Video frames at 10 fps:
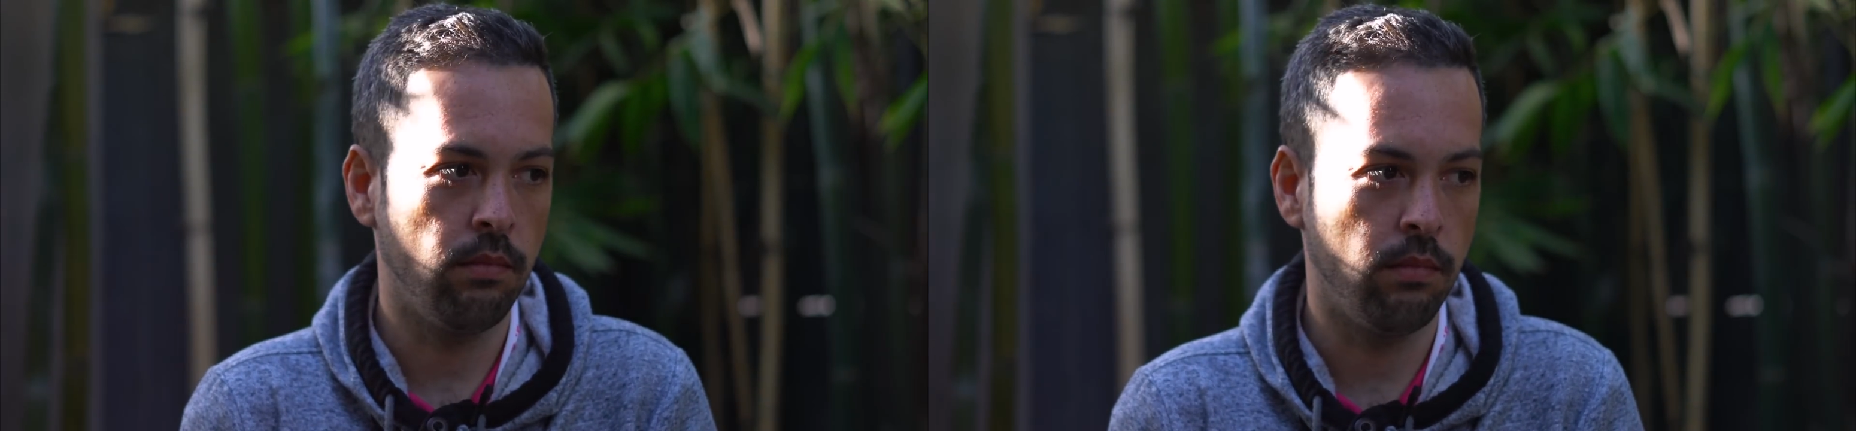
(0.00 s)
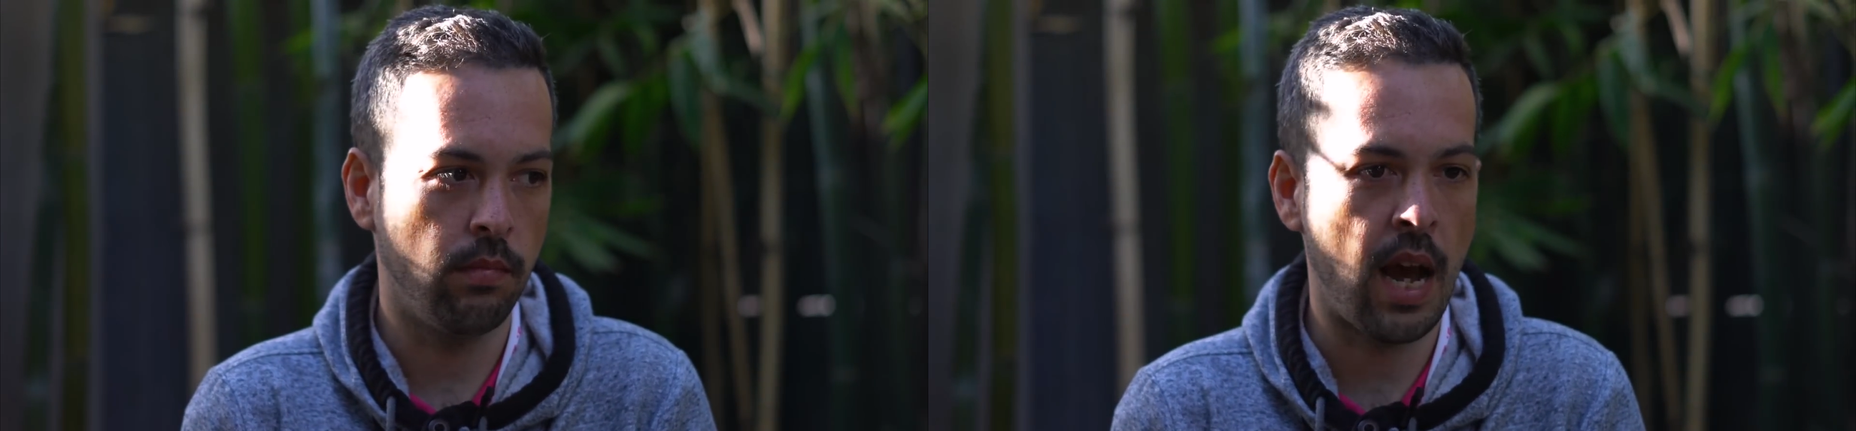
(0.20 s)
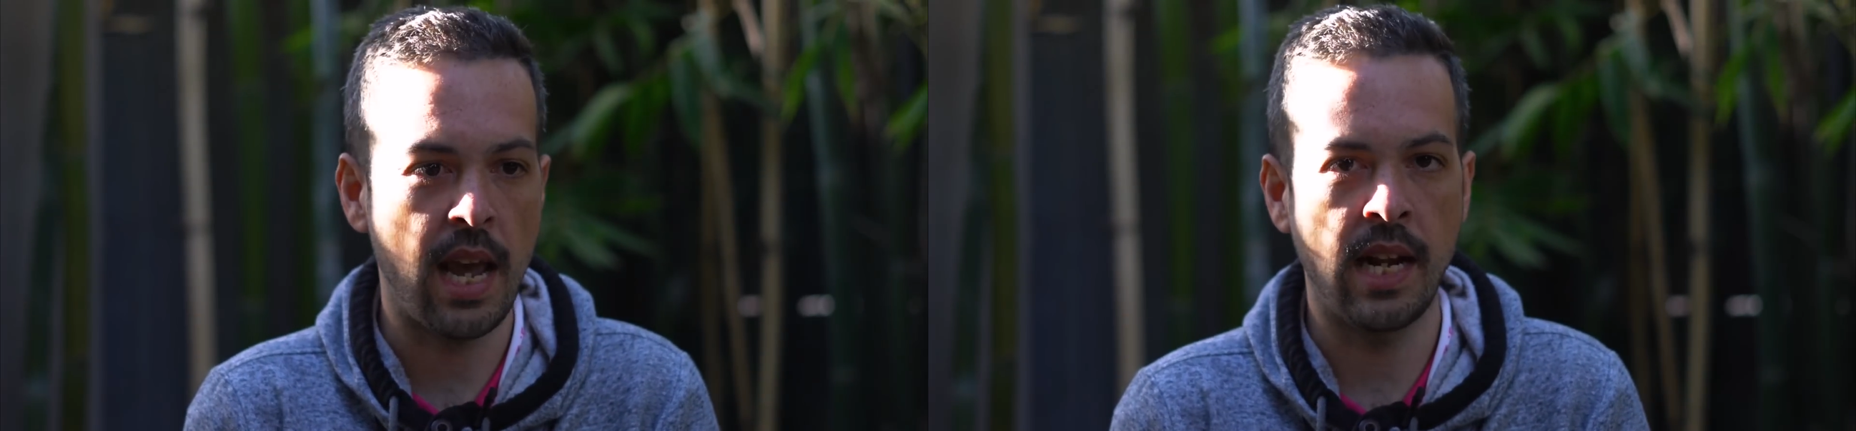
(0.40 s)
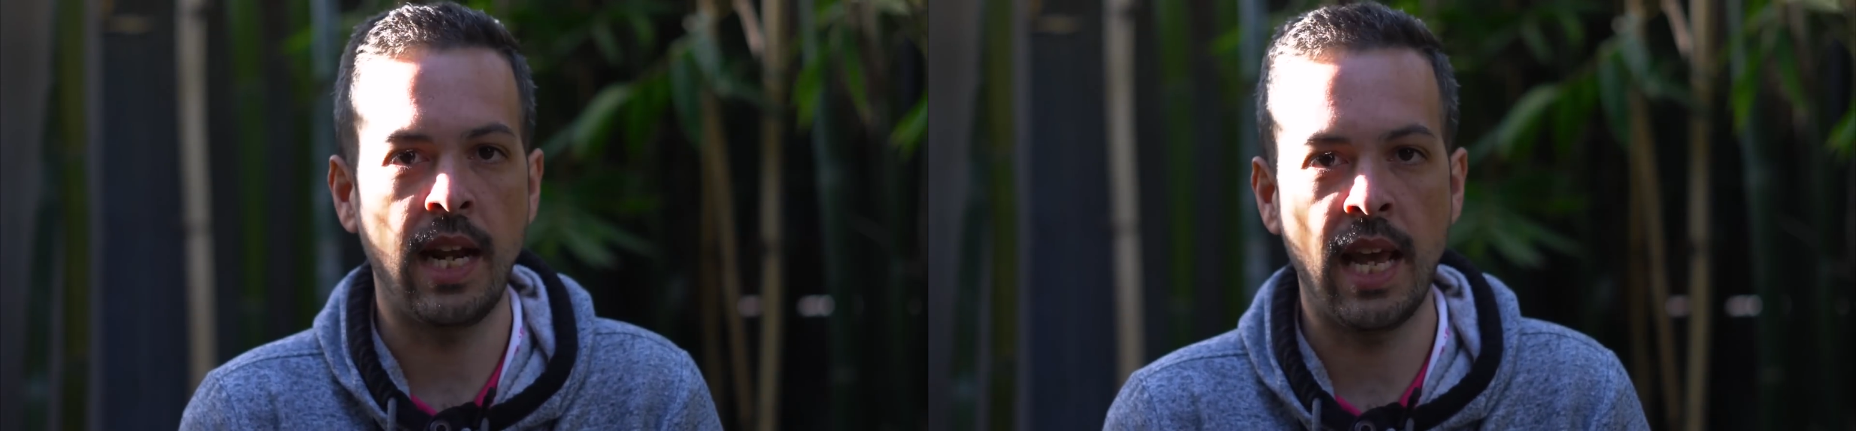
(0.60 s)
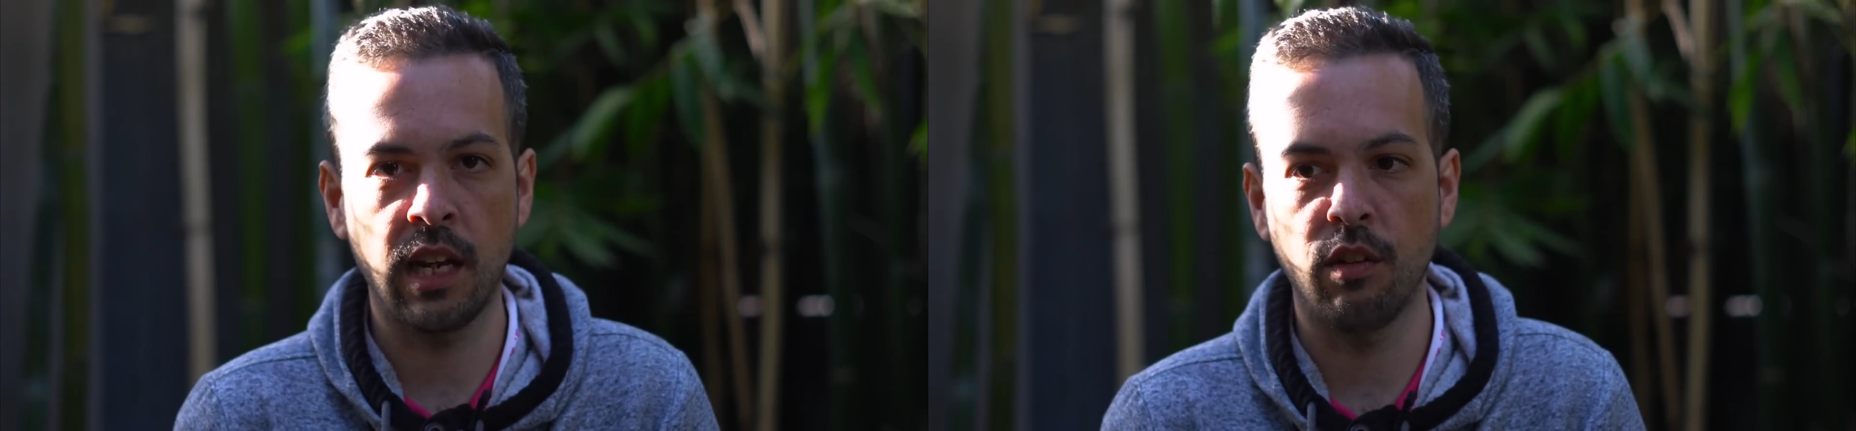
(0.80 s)
not in a
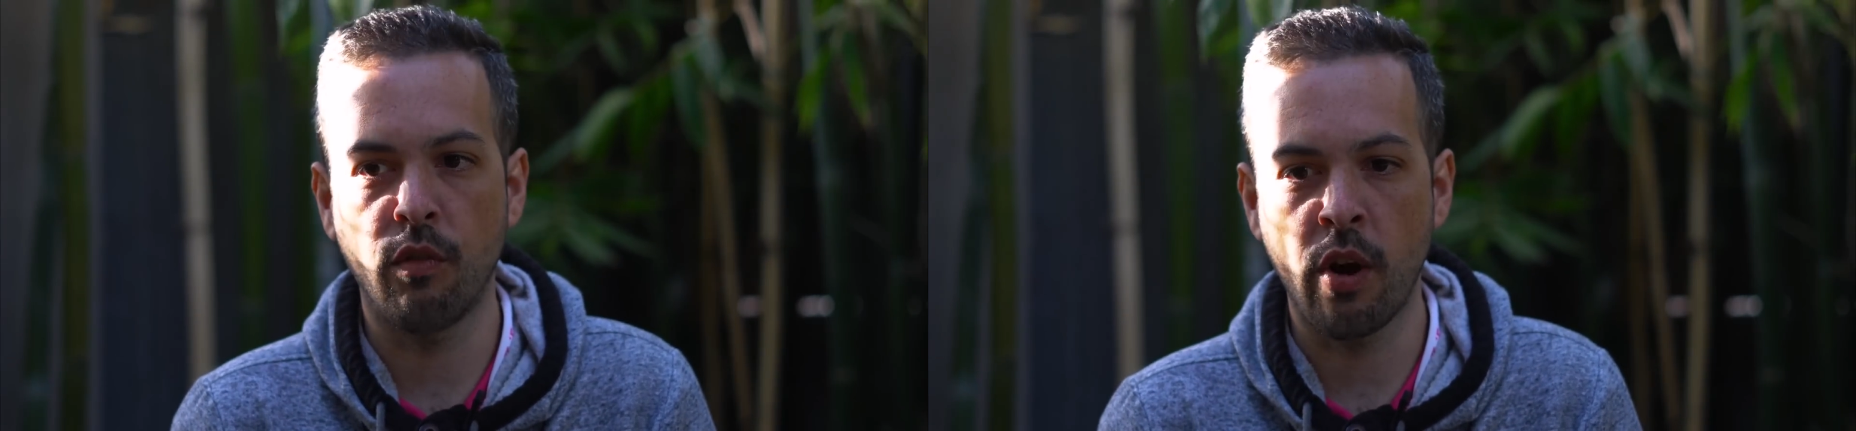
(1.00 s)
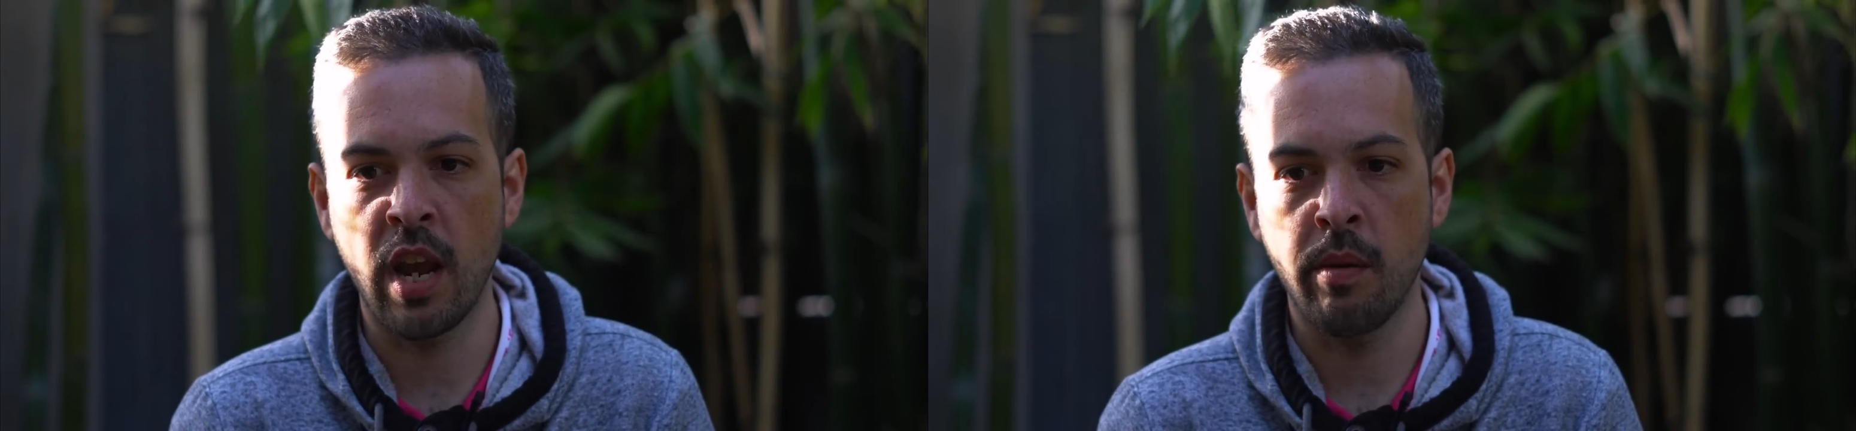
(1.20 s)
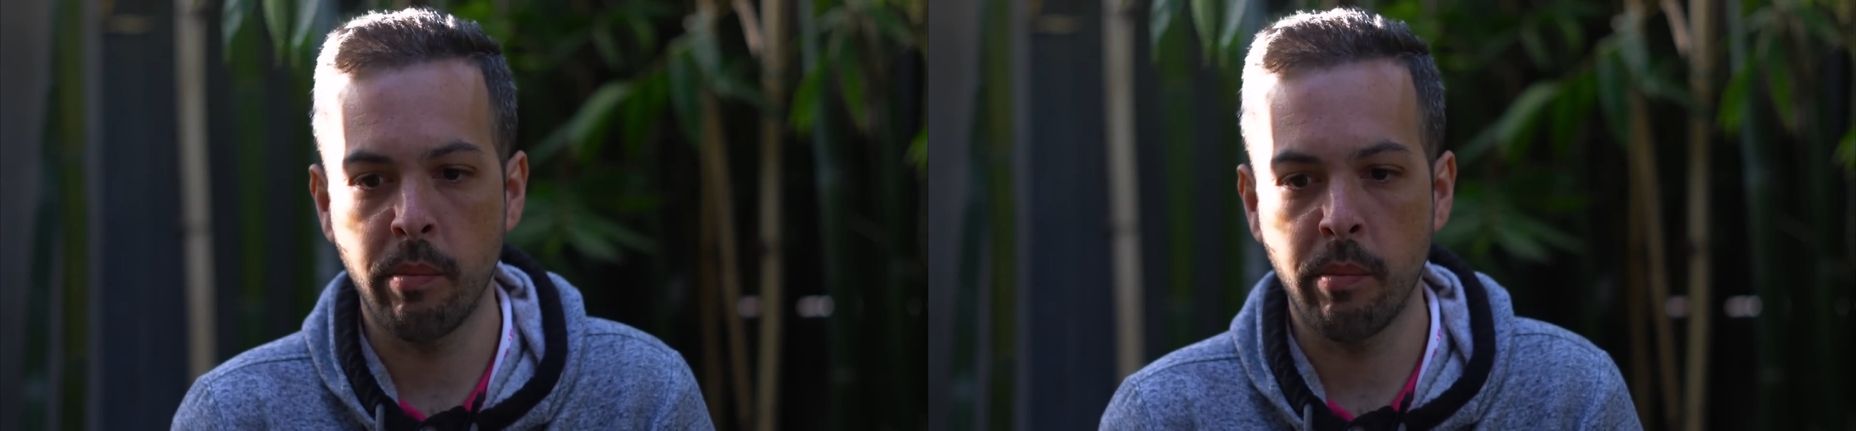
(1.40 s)
negative way,